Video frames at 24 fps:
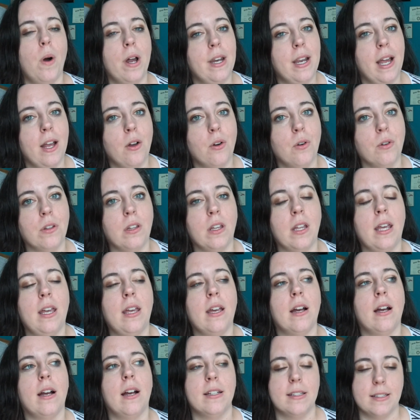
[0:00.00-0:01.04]
One Night
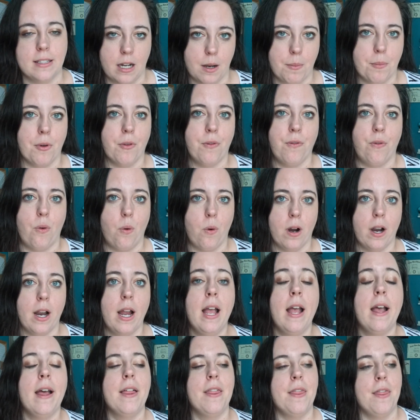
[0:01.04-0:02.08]
Only as number four.
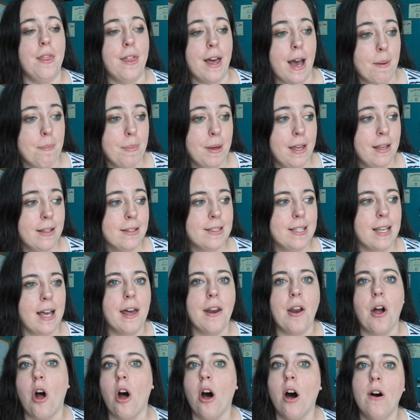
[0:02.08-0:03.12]
That being
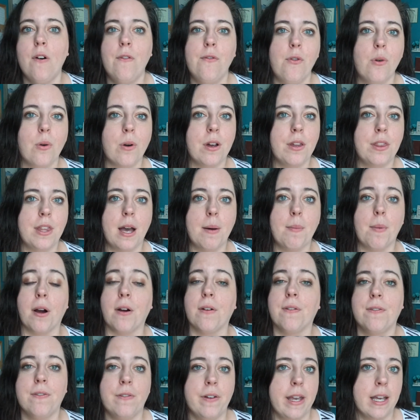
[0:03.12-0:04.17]
said, all four of them
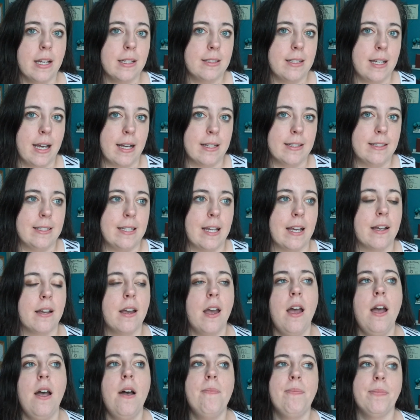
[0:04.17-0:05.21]
are fantastic.
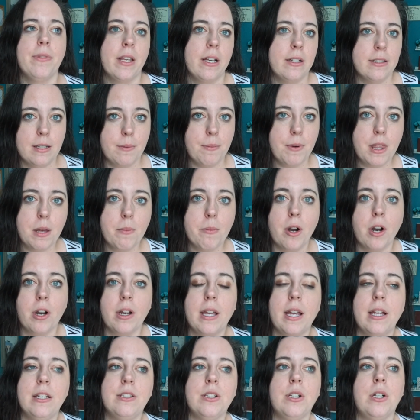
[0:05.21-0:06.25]
Some of them are
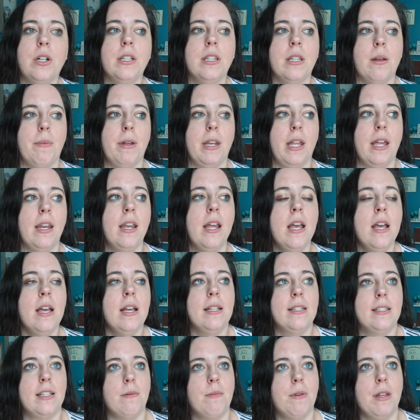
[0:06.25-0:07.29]
on Kindle Unlimited.
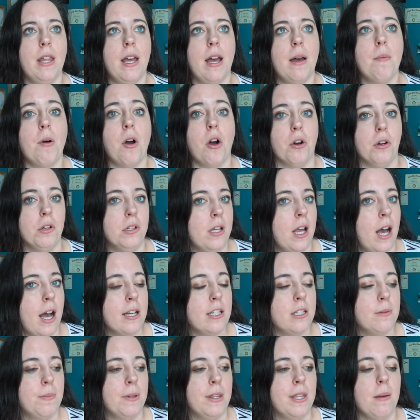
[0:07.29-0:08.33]
Some of them are
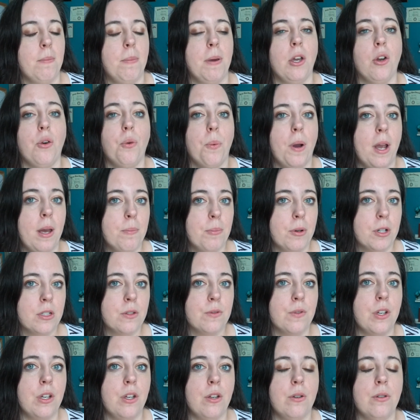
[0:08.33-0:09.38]
not, but they'd be great books
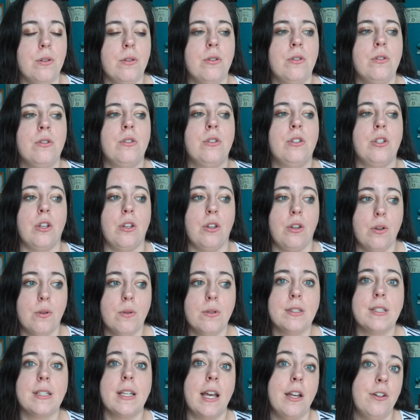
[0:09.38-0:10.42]
for you to
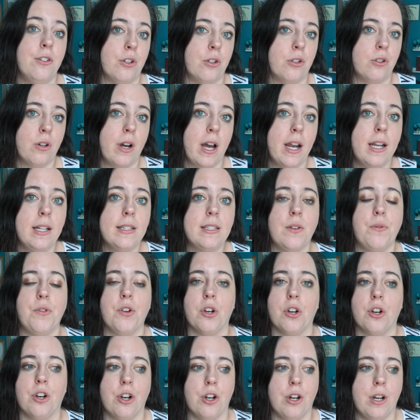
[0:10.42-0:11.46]
use Kindle credits if
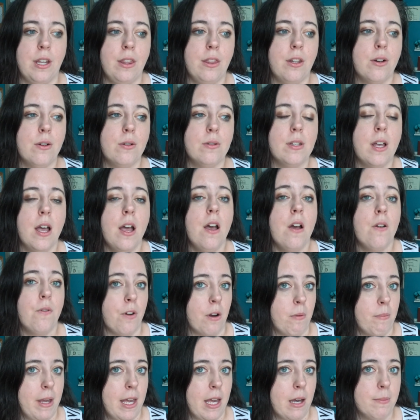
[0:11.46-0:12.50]
you're earning those
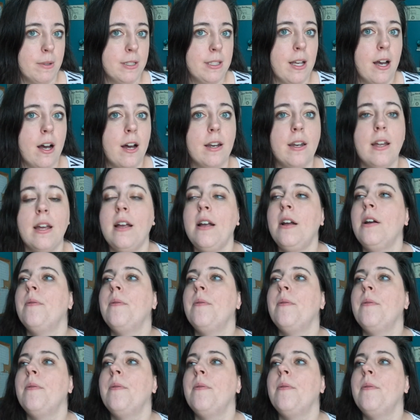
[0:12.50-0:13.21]
from Amazon.